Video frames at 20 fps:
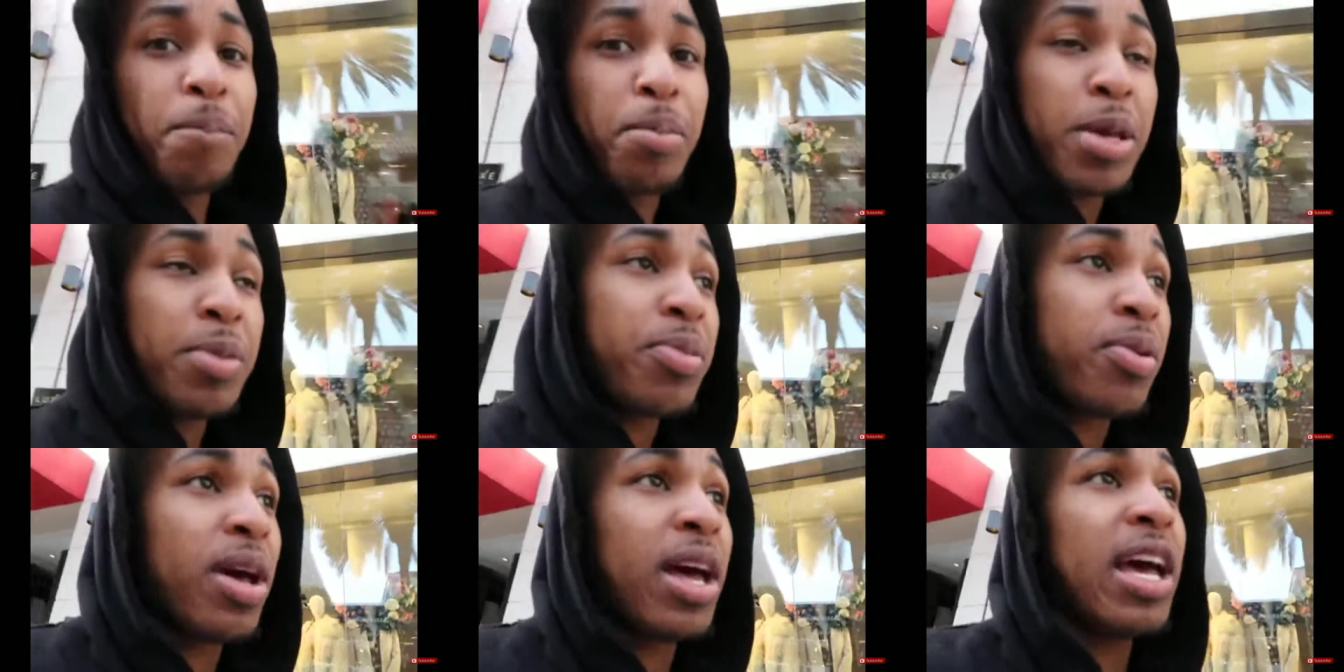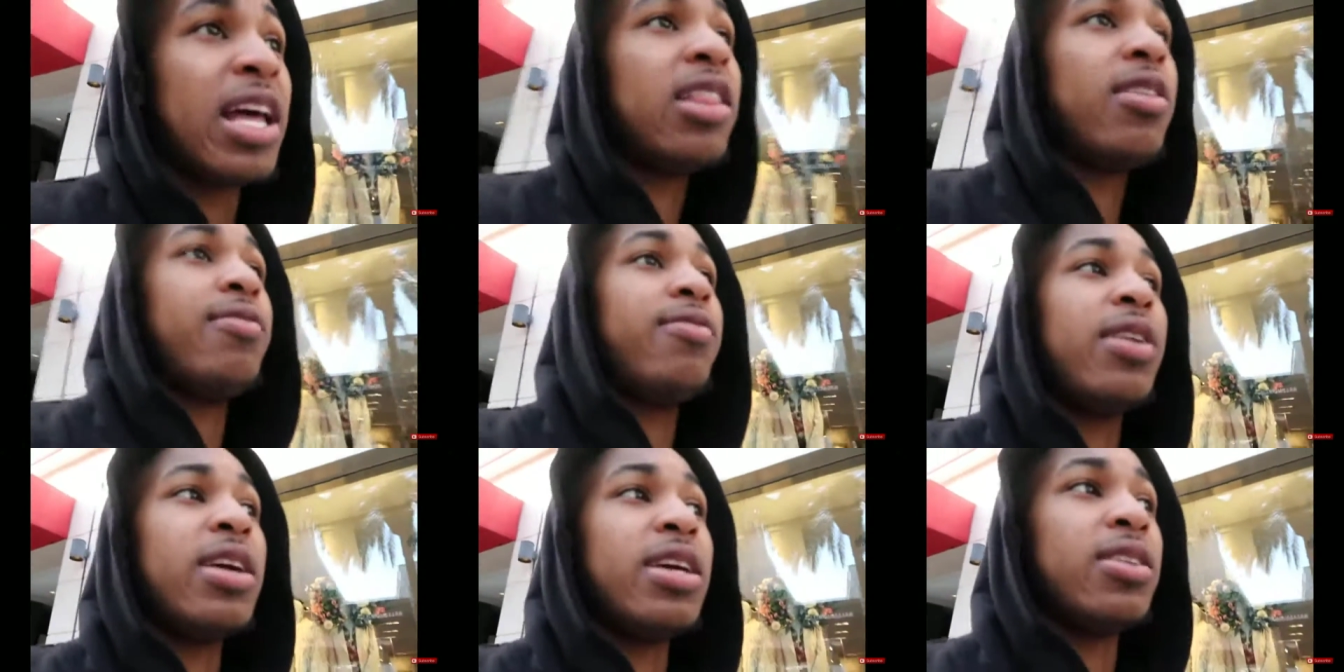people
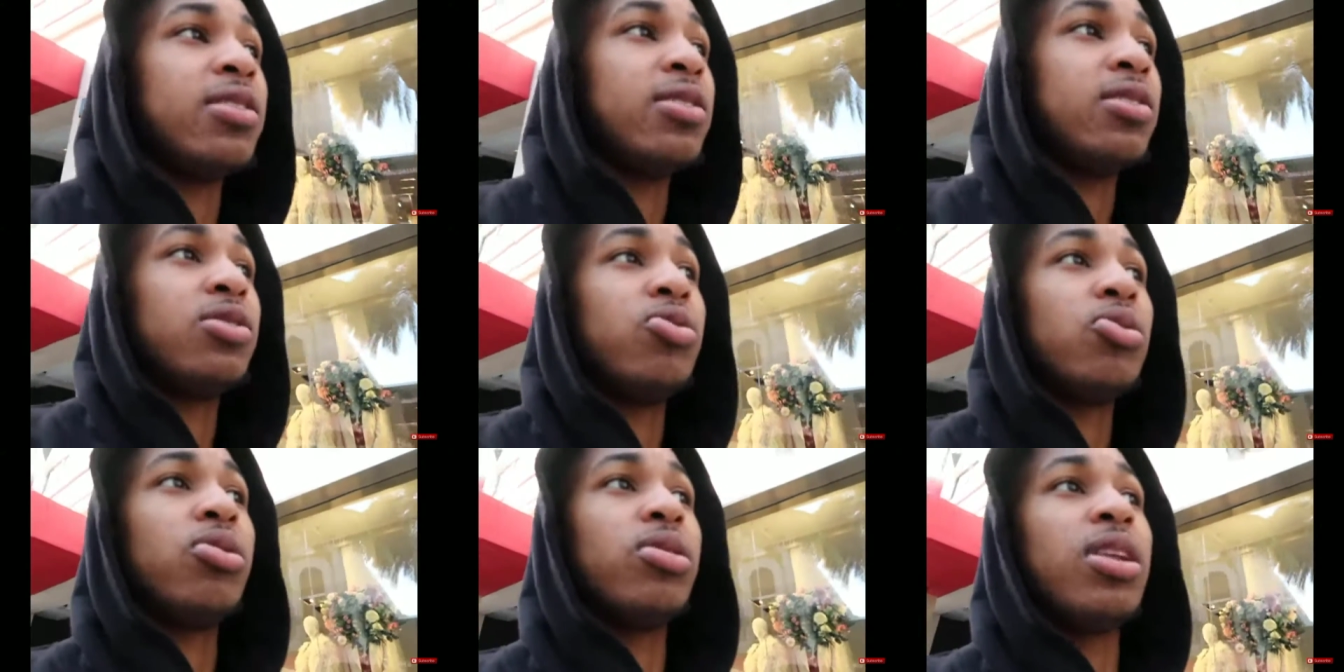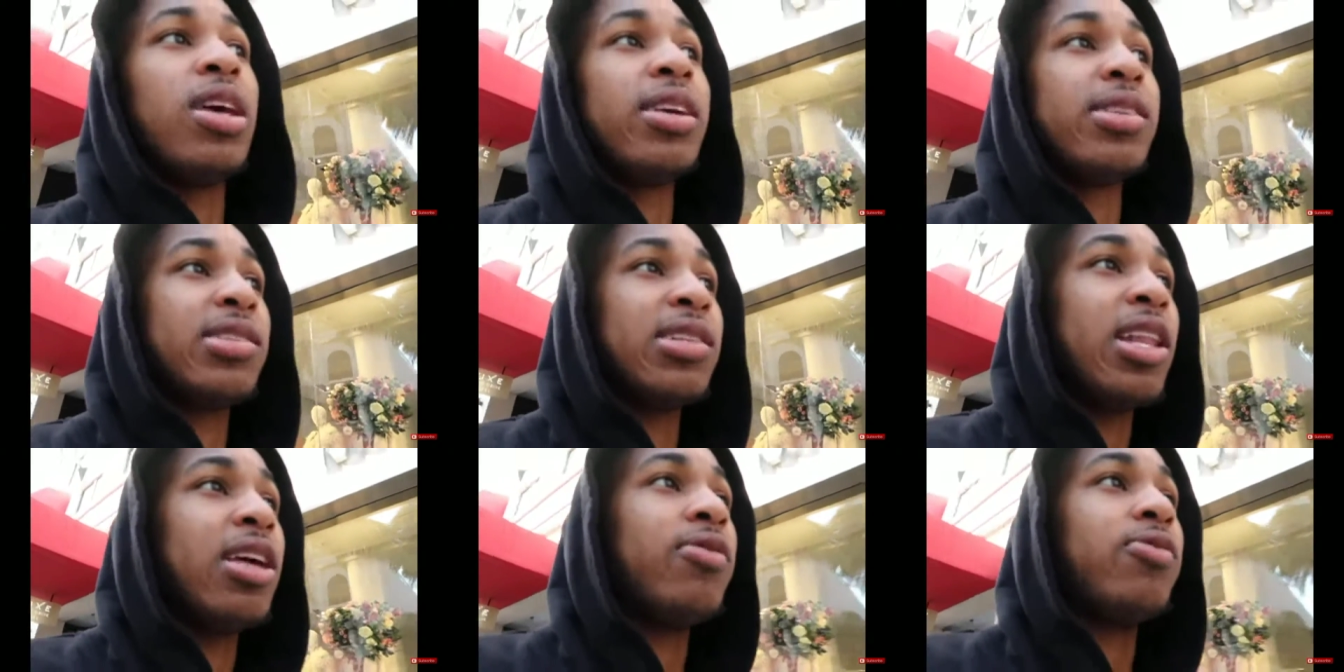elevating to a
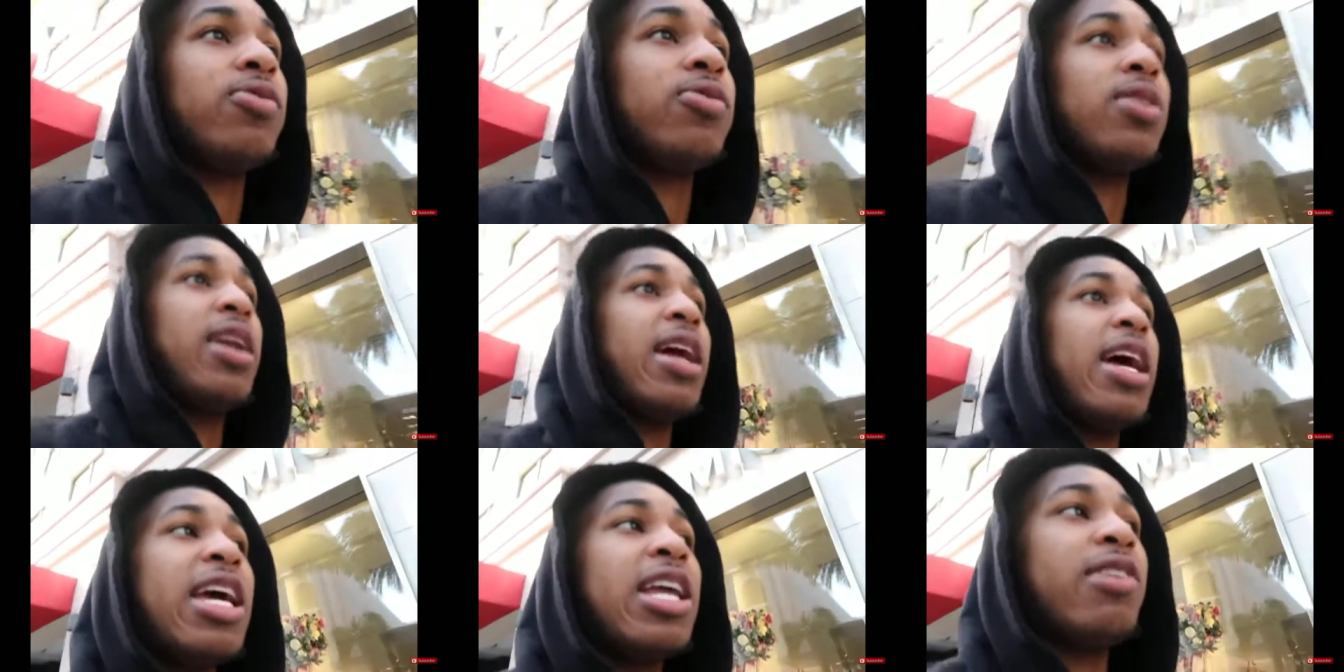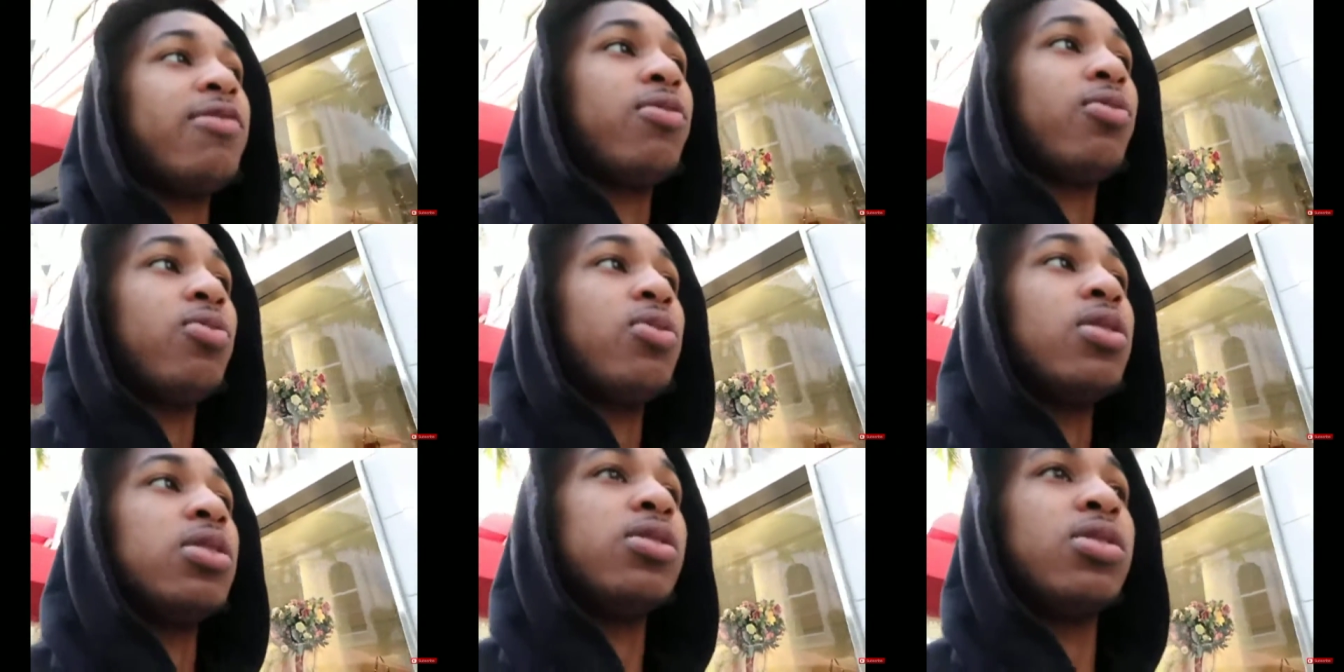next level that I ain't
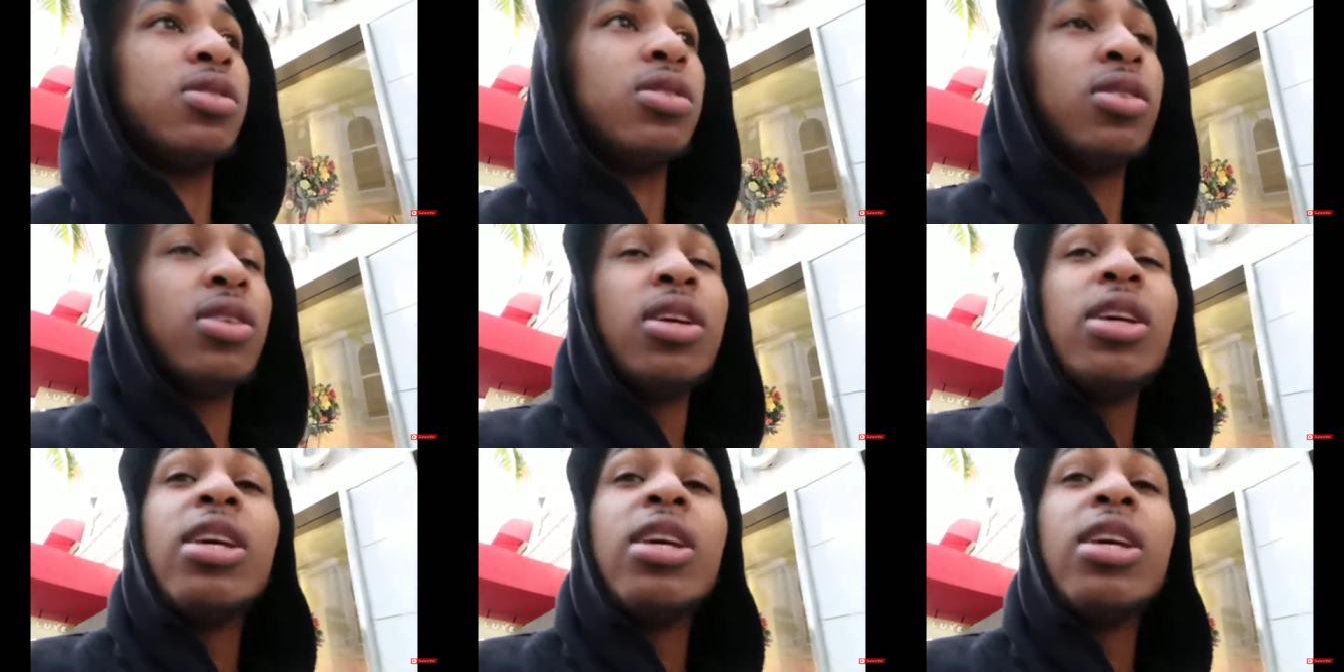even reached.